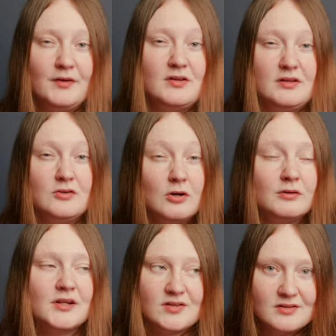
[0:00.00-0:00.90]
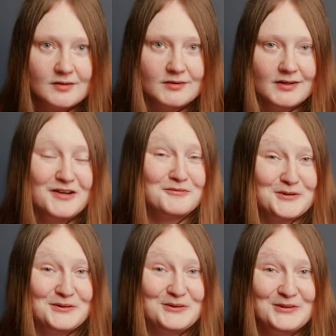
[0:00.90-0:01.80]
This is not necessarily a
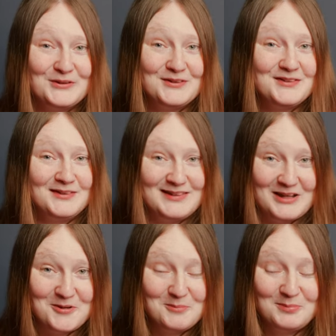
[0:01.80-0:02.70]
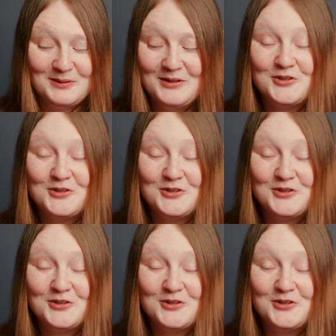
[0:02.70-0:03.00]
run and gun setup.